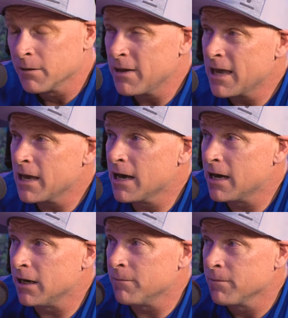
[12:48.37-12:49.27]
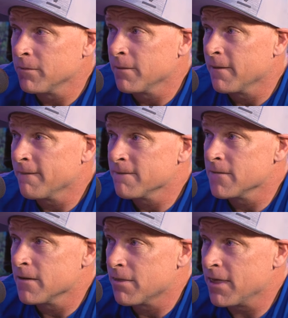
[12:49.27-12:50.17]
Let me uh,
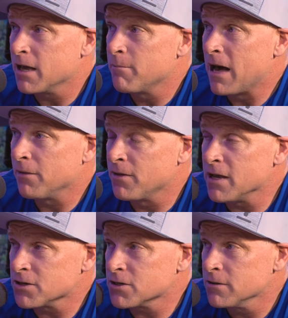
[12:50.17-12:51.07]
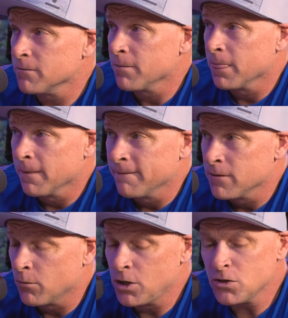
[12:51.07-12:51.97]
think about this.
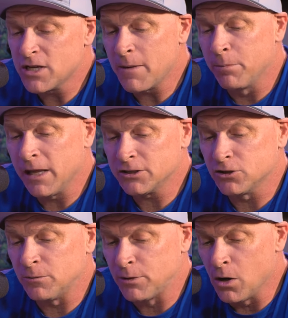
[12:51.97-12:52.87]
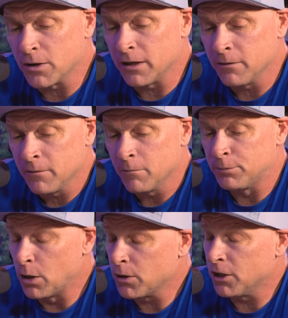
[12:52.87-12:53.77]
When you say blessed or broken,
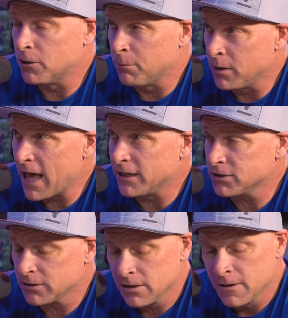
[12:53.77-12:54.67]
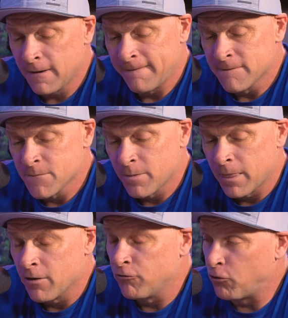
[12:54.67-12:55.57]
broken or blessed,
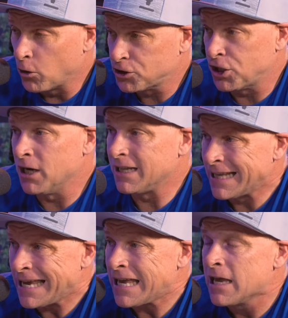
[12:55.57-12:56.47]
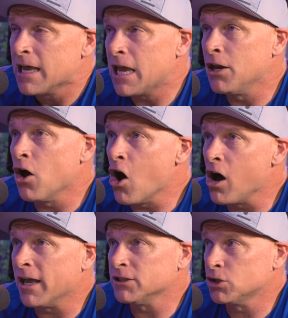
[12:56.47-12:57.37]
Fortunately, in
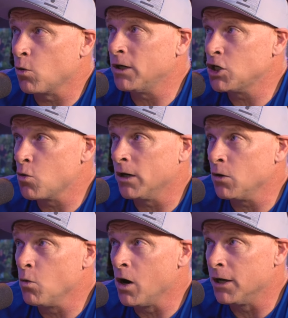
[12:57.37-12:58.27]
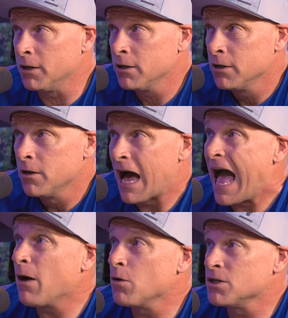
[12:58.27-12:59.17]
August 2021,
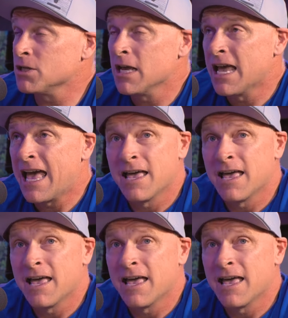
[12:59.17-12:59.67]
I was